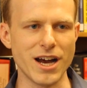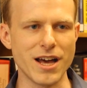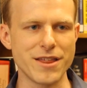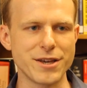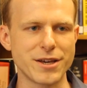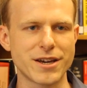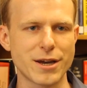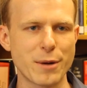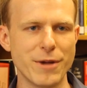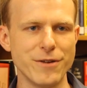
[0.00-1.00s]
I think
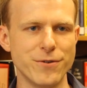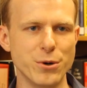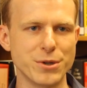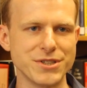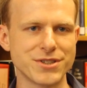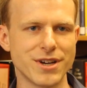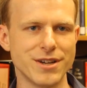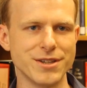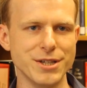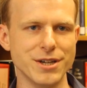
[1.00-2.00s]
my focus
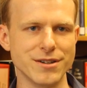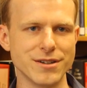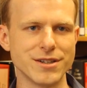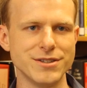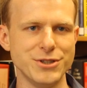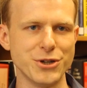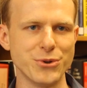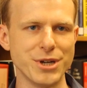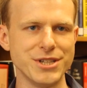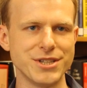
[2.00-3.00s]
on the young
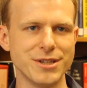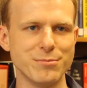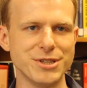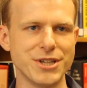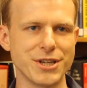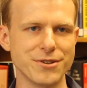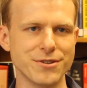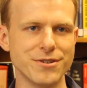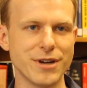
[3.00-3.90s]
generation in particular,